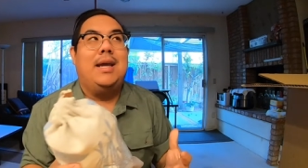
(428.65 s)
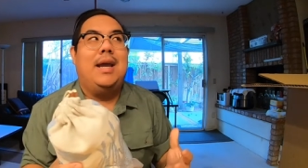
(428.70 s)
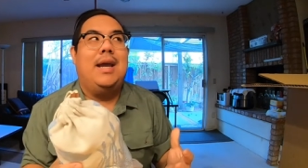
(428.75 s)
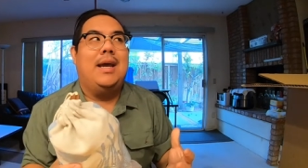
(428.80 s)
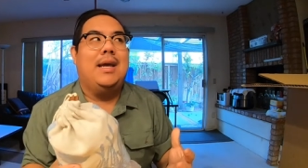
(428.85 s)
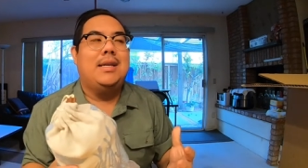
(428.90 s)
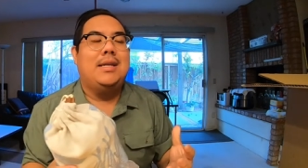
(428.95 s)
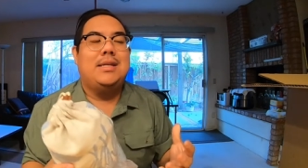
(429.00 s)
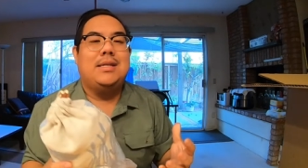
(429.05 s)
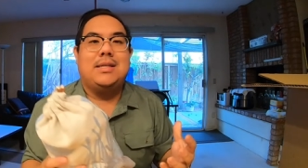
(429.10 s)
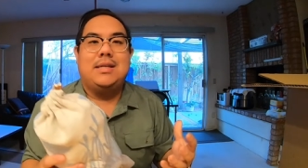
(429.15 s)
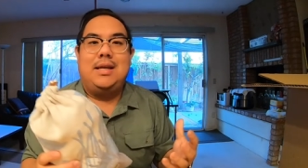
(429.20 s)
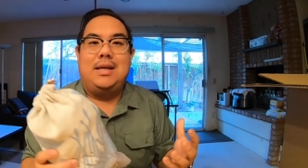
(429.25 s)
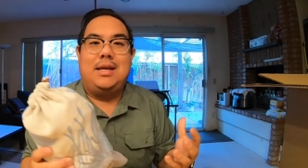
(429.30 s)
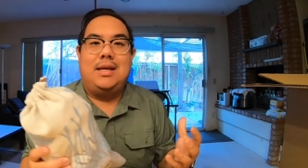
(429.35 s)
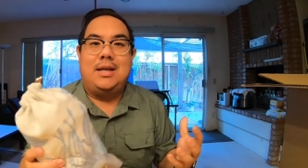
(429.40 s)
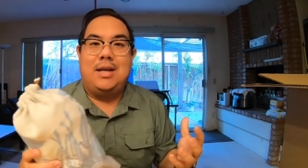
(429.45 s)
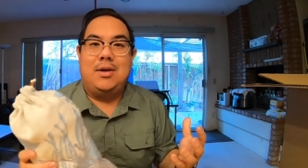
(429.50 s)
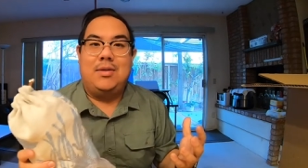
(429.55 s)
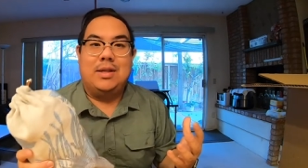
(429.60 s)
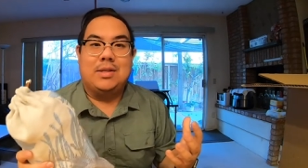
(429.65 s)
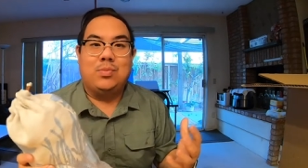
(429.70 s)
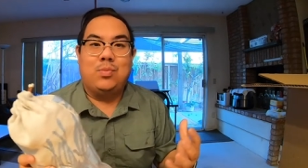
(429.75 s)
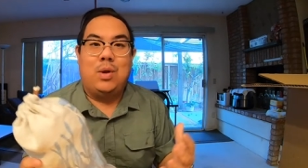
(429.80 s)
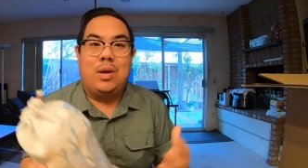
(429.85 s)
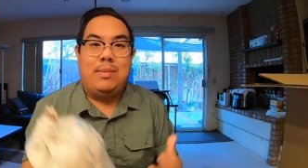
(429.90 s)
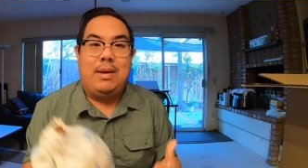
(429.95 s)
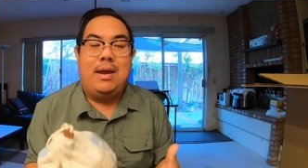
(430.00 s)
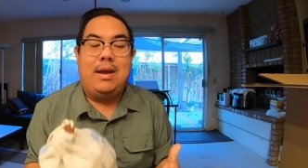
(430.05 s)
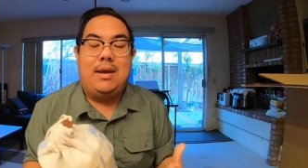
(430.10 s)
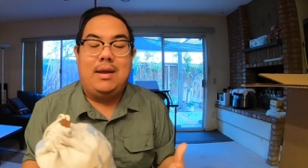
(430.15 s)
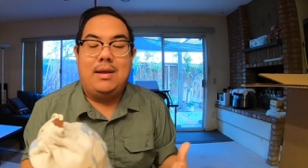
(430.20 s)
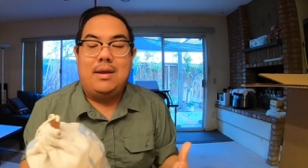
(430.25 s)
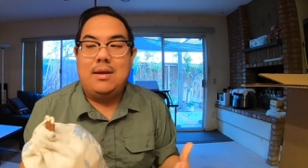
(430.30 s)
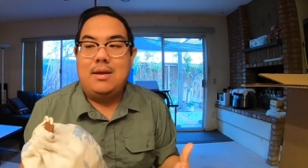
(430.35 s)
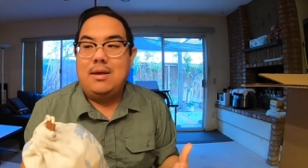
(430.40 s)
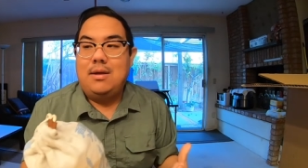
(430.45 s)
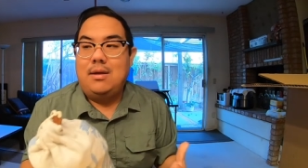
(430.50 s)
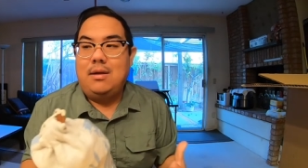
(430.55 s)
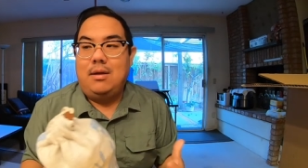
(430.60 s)
And, you know, that's one of my
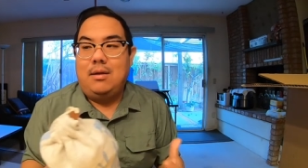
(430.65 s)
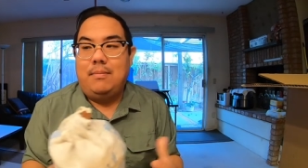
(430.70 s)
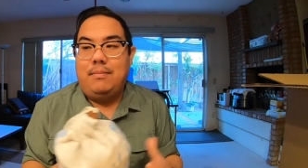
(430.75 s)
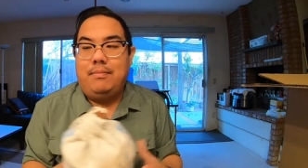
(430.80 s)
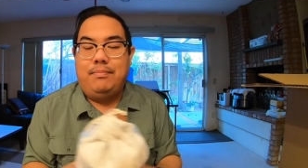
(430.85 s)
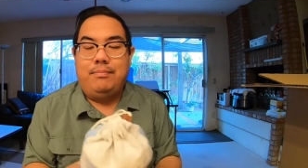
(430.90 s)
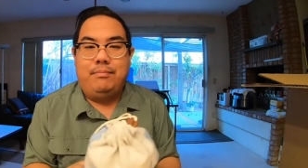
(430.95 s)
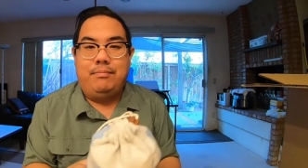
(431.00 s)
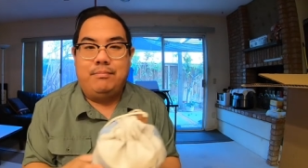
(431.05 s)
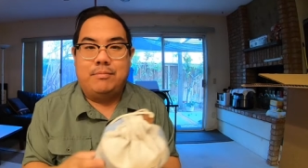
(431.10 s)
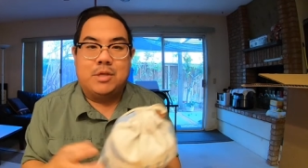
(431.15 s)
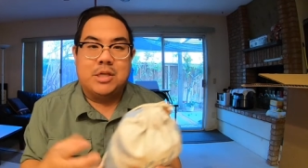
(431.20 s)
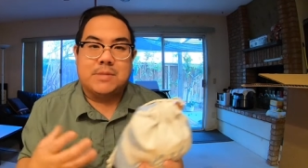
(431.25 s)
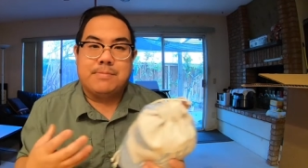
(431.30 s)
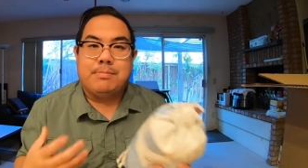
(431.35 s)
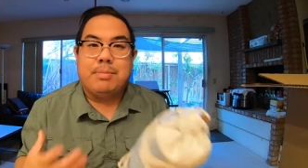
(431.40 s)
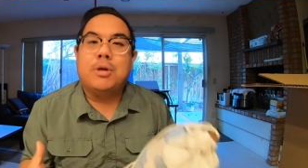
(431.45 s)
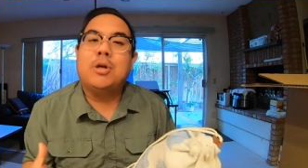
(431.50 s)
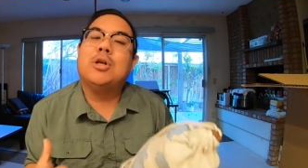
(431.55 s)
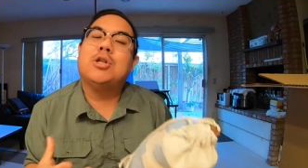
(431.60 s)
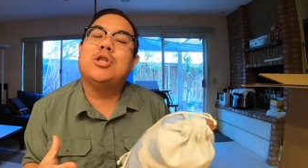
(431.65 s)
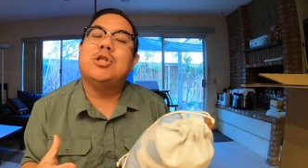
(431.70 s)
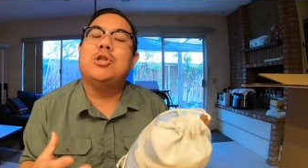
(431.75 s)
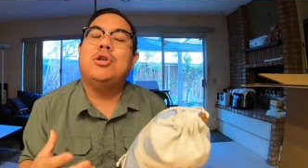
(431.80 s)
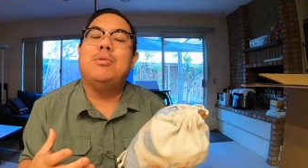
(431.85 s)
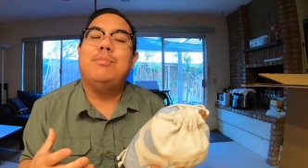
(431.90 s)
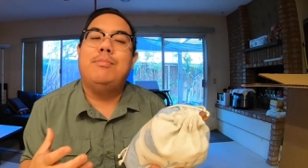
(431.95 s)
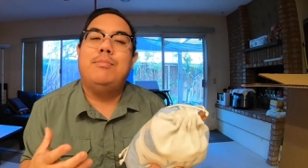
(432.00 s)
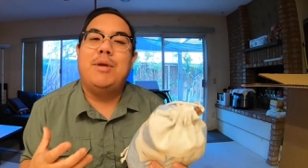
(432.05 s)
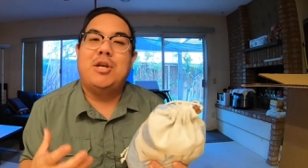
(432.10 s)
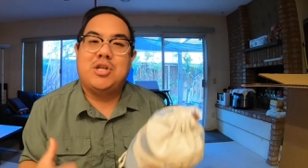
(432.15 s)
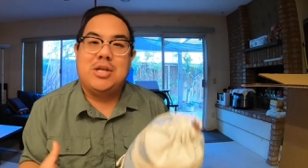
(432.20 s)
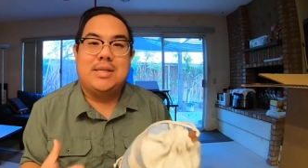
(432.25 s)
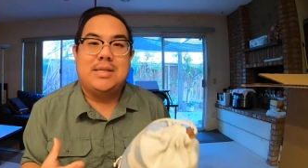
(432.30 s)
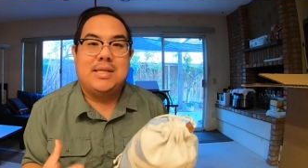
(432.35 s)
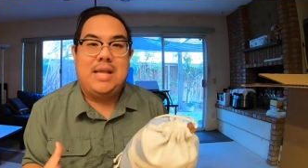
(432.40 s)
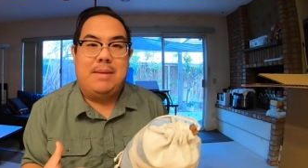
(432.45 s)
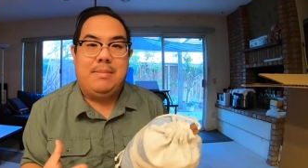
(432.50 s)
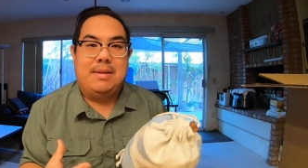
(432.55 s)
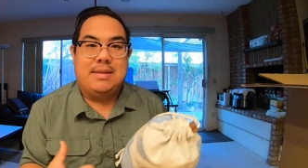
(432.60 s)
just personal mission
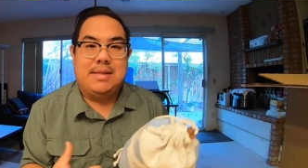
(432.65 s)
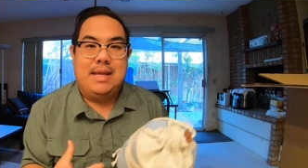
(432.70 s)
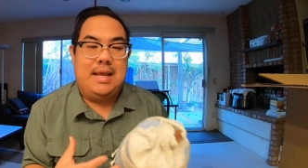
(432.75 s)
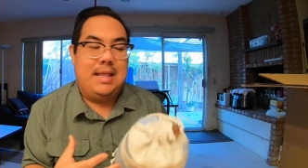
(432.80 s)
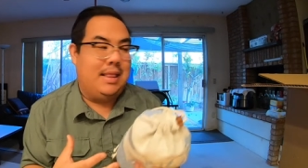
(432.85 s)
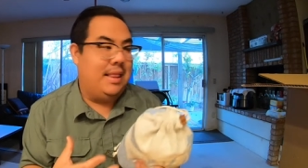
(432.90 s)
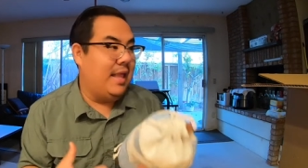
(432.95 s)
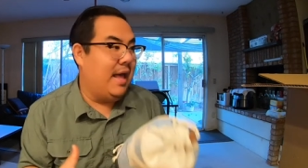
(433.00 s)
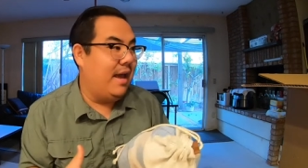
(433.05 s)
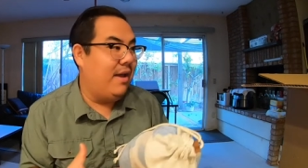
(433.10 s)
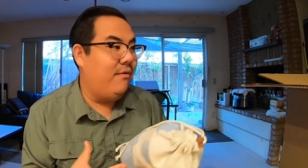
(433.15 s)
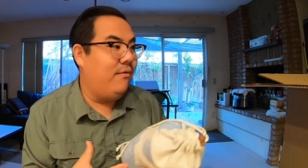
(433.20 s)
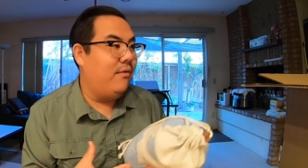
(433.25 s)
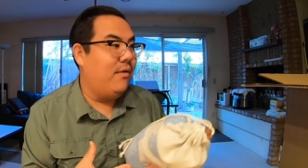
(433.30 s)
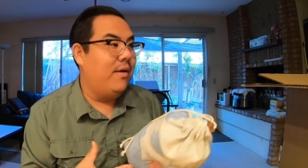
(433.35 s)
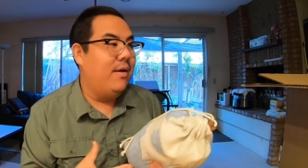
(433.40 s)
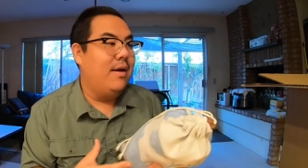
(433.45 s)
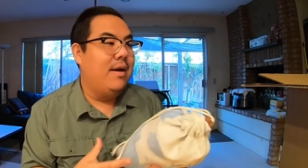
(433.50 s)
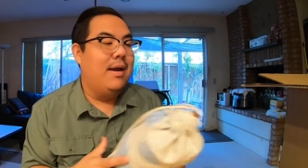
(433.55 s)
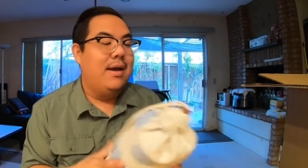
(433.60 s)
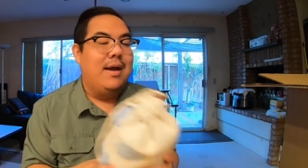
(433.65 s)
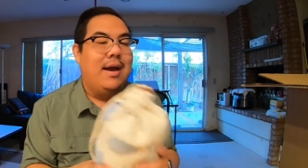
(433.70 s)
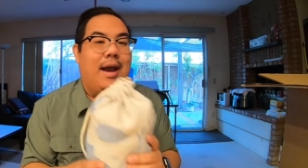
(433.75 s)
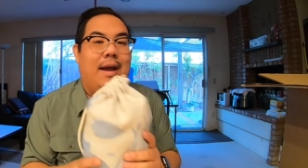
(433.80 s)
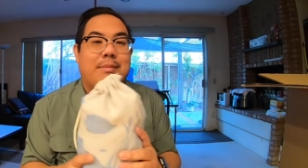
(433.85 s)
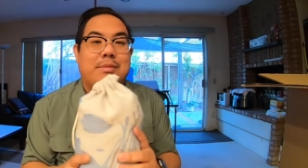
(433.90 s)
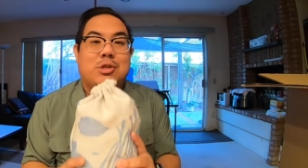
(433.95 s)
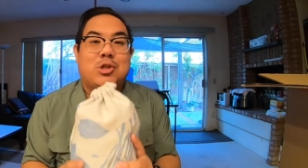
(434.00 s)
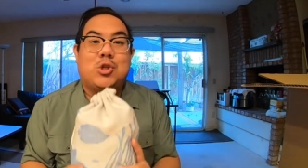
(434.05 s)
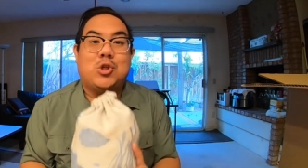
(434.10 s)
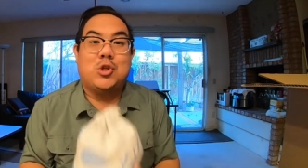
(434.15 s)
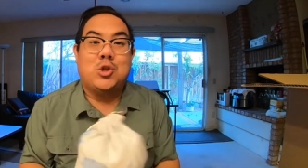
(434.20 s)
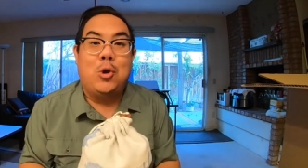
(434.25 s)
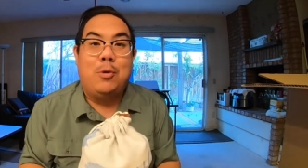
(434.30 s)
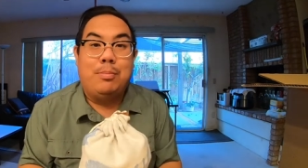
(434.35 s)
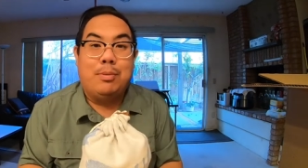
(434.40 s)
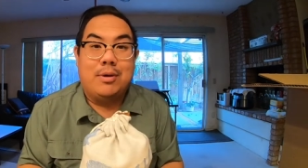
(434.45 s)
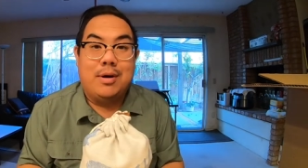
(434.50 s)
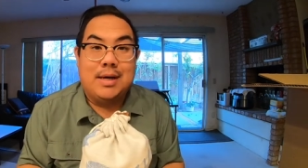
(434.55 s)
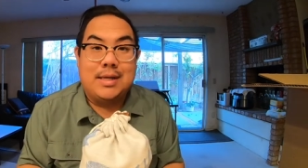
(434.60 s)
statements in life. I'm
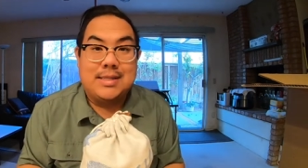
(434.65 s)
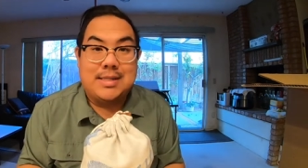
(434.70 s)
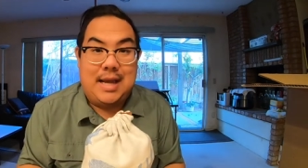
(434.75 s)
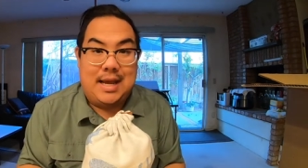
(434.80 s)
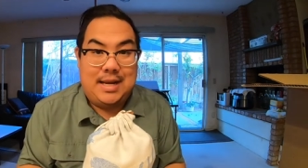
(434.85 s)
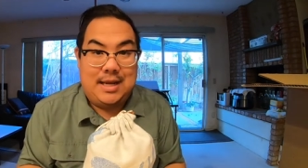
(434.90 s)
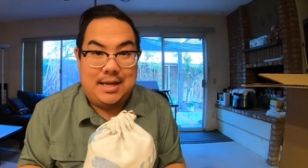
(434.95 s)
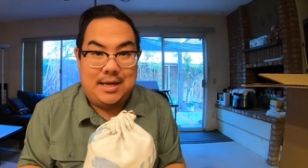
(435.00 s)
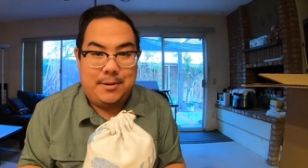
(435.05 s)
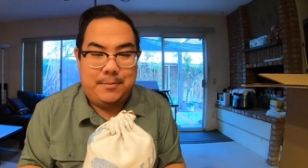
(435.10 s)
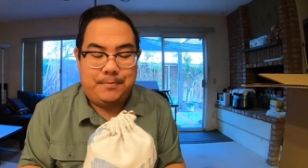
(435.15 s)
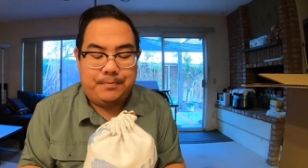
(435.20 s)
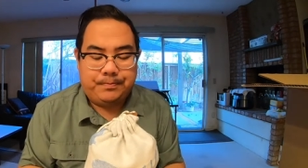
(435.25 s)
super excited.